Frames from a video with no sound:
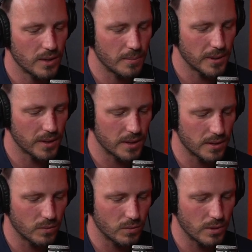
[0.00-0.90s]
the big thing is
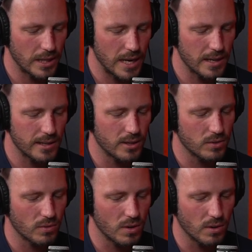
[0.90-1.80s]
that we can get
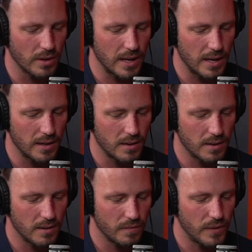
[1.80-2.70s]
this wrong, and
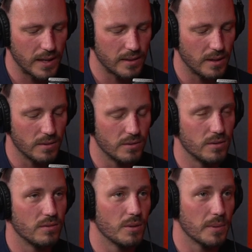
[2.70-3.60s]
in fact,
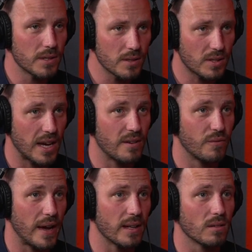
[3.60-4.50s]
your business can
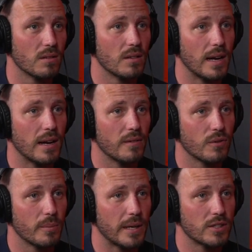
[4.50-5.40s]
fail
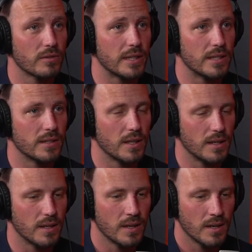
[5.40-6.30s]
for a bunch of reasons, and